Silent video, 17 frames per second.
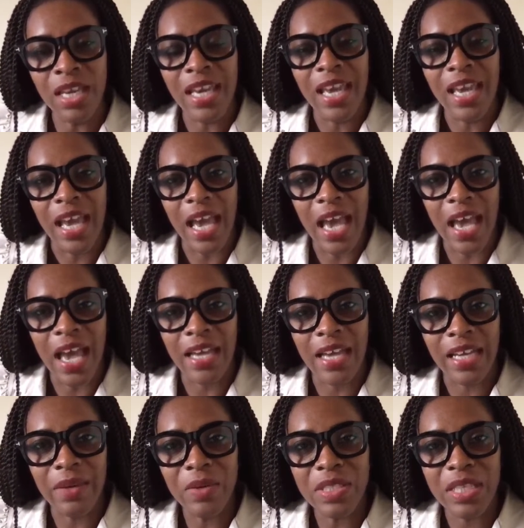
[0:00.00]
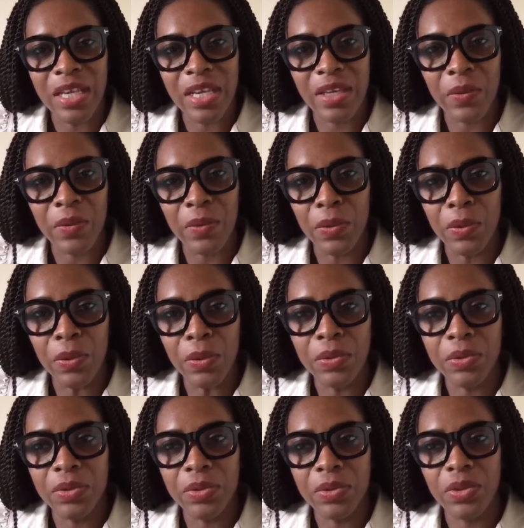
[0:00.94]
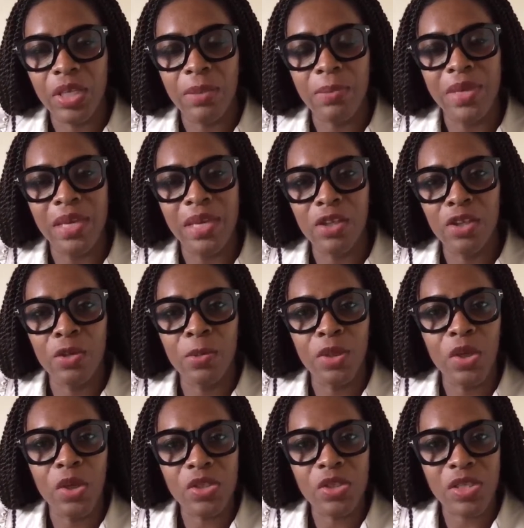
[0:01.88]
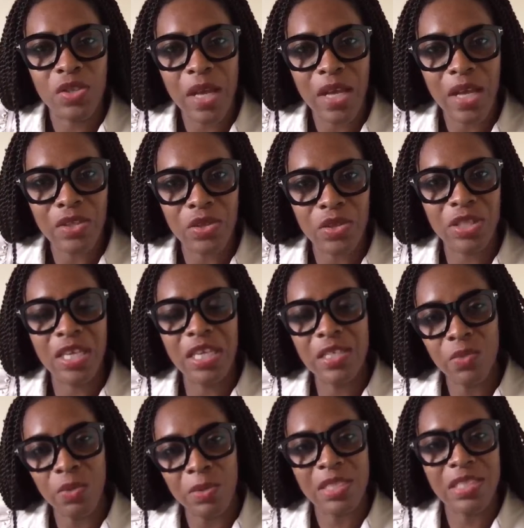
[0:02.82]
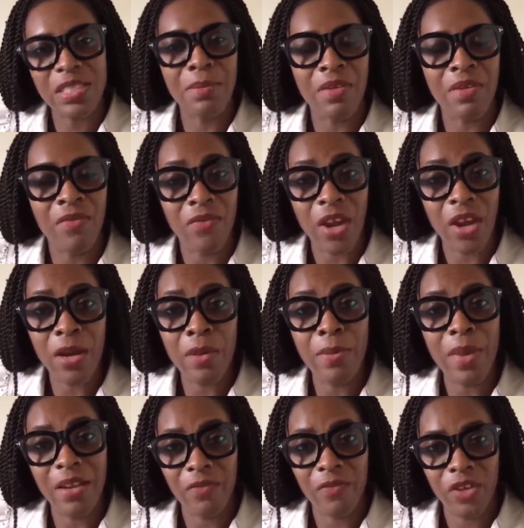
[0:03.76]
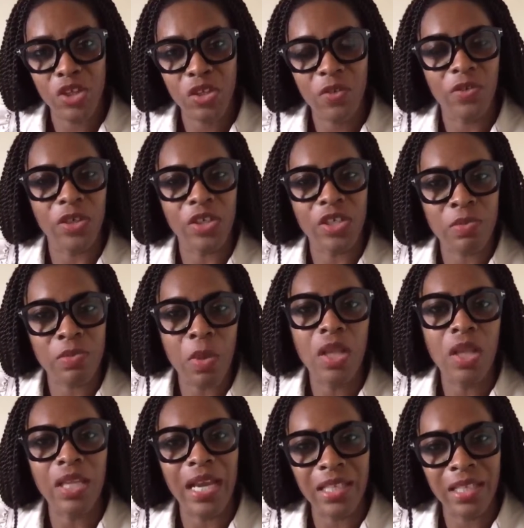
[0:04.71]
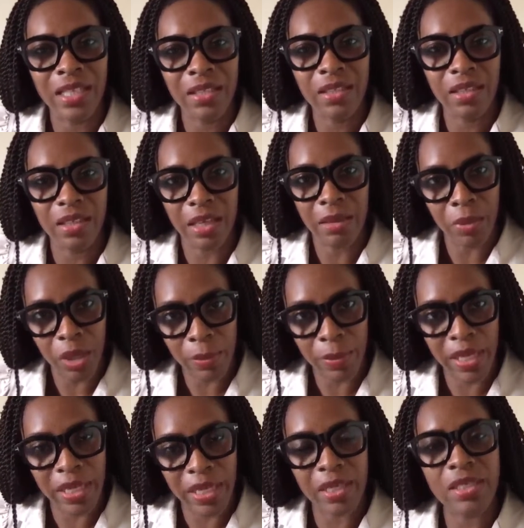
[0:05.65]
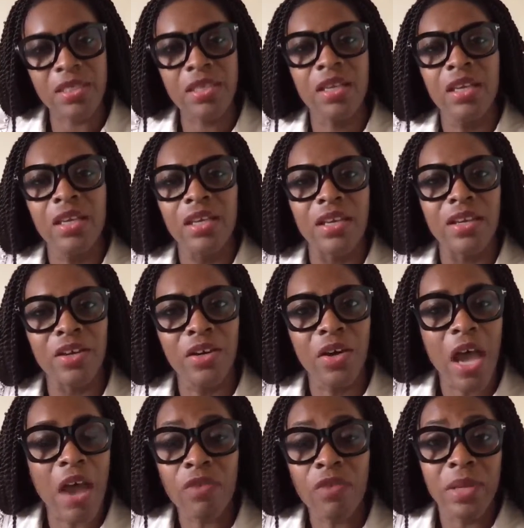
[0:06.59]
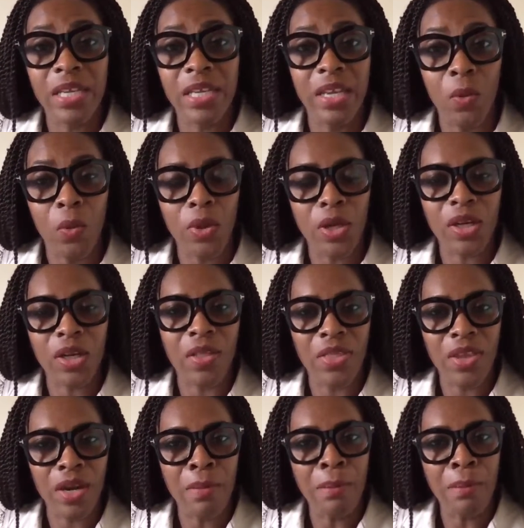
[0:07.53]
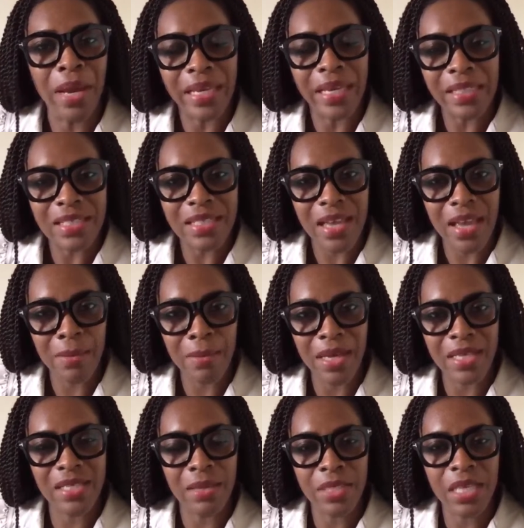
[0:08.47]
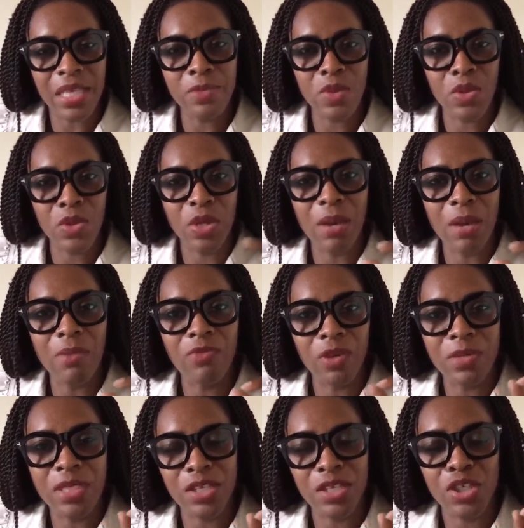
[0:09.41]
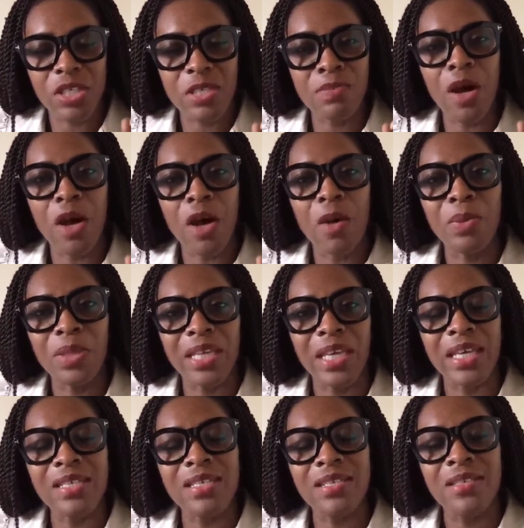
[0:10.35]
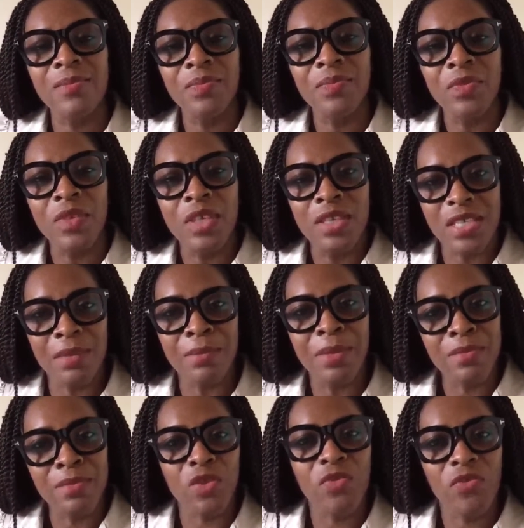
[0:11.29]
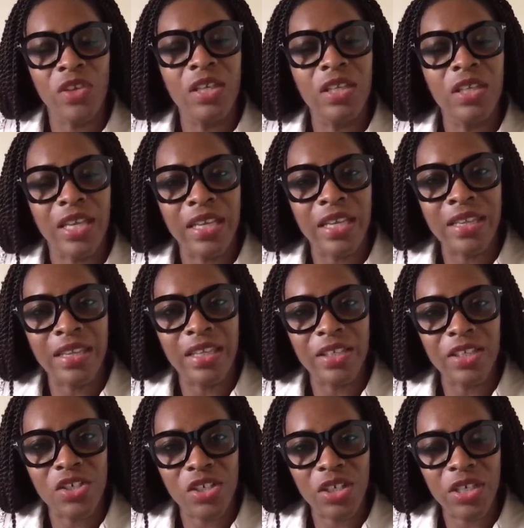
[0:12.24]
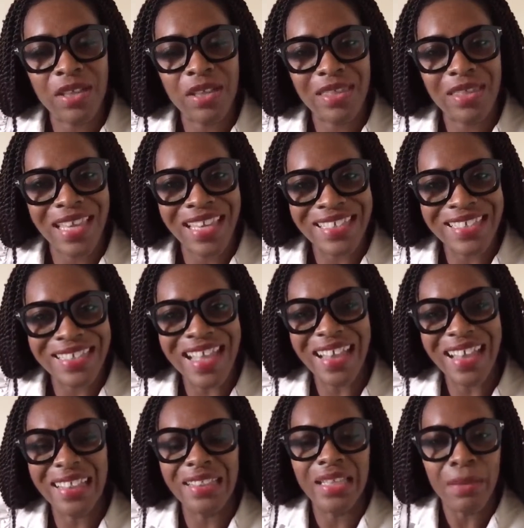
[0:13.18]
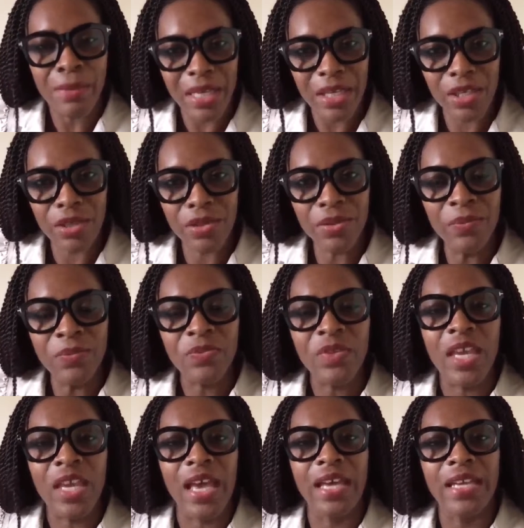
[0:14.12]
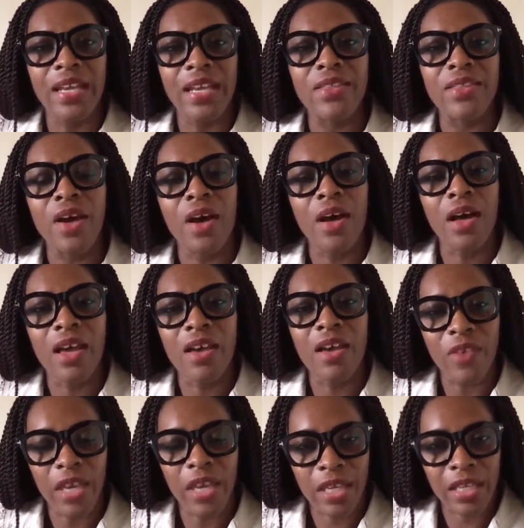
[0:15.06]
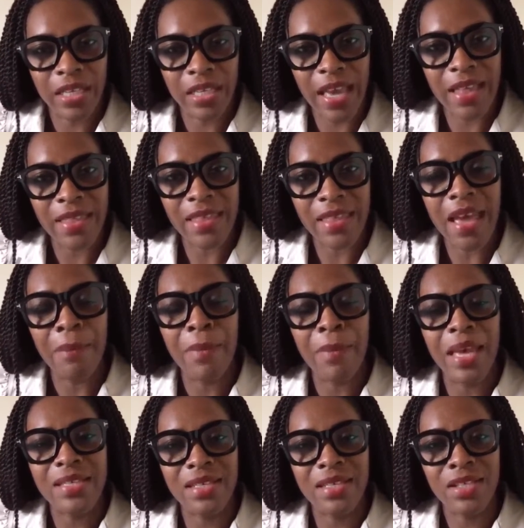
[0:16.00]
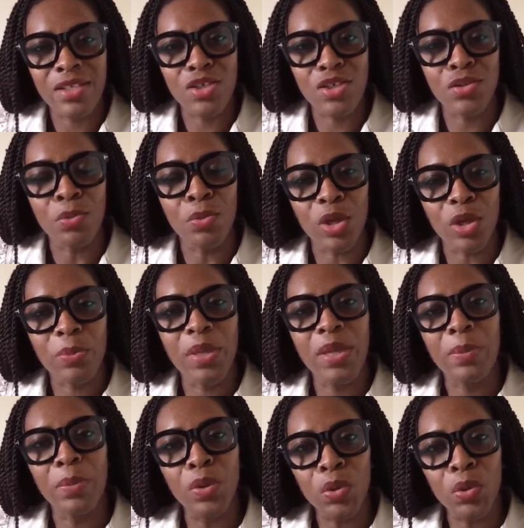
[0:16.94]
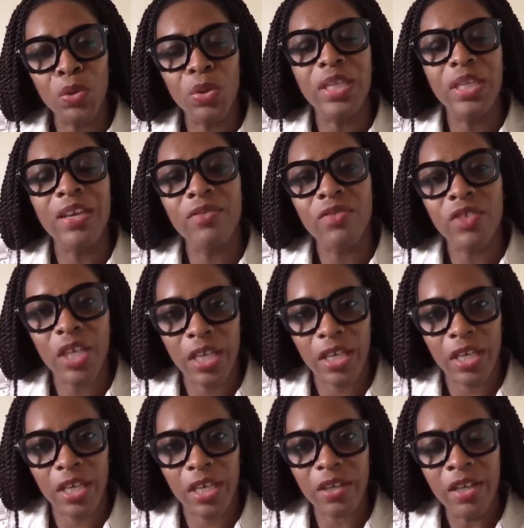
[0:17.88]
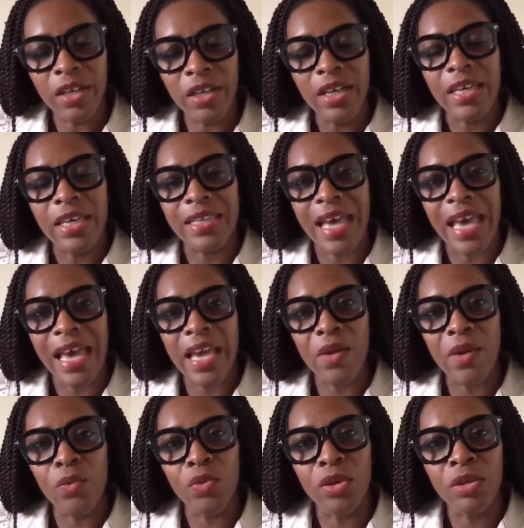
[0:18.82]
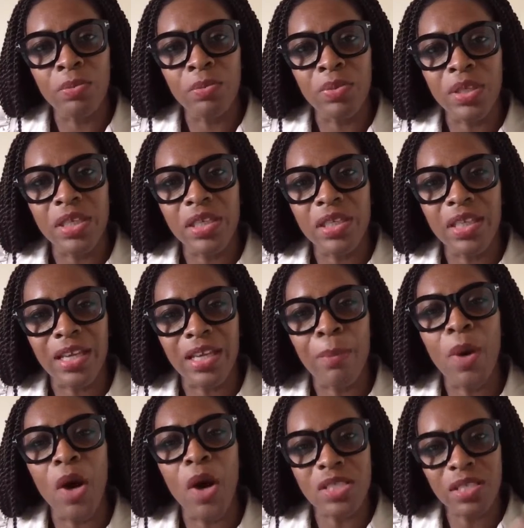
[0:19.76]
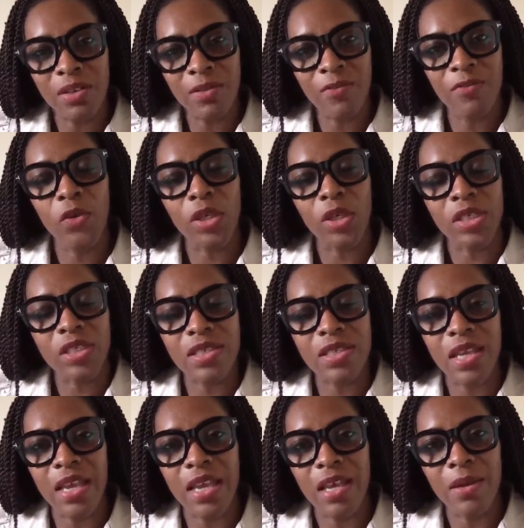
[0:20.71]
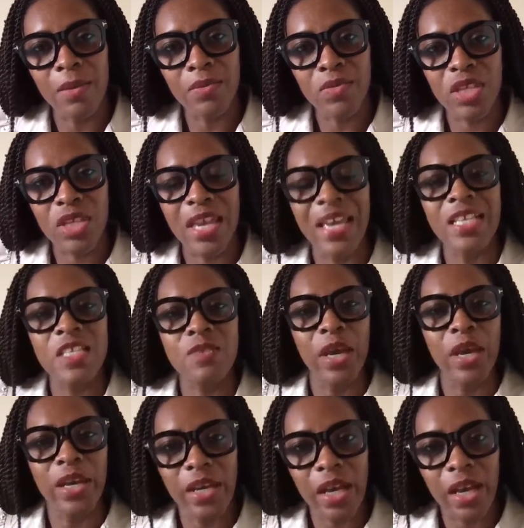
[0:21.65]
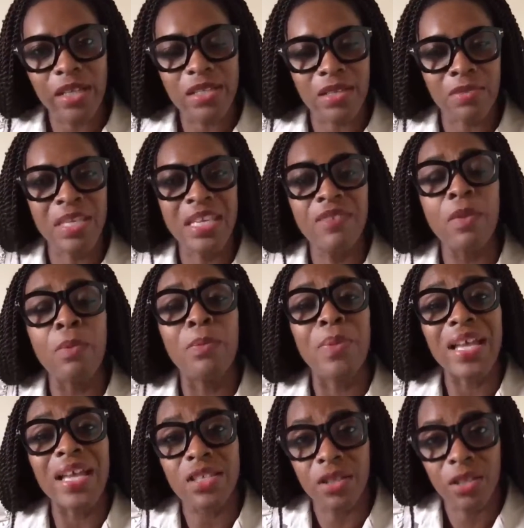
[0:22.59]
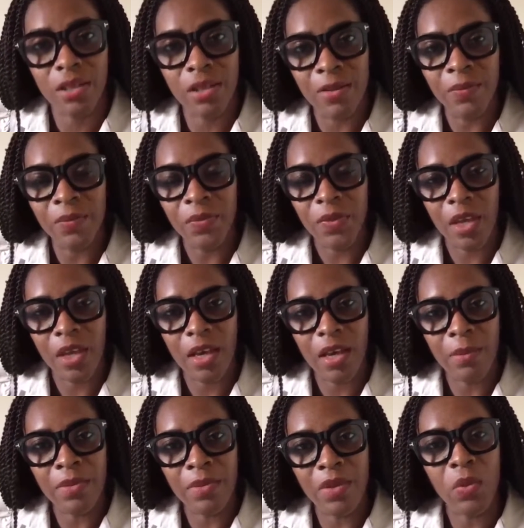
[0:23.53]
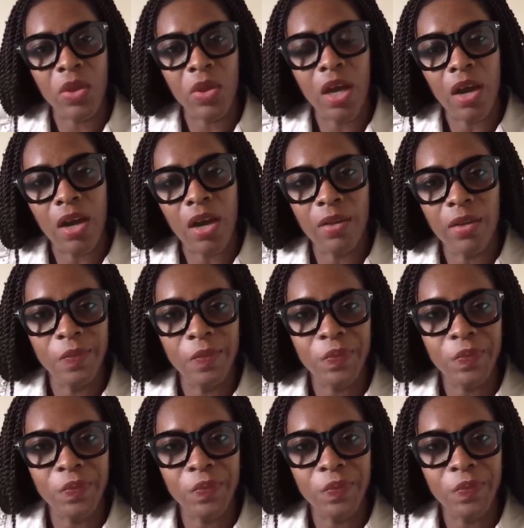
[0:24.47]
And I was like, oh, you can be a global host as well. So this something very beneficial for a small island like Barbados. You know, everybody can work on their mindset. But sometimes when you come from such a small place, sometimes you feel like there are certain things that limit you. And I thought if I could get that message to more people who lived here, that it would be like a positive force to inspire us to be even better than we are.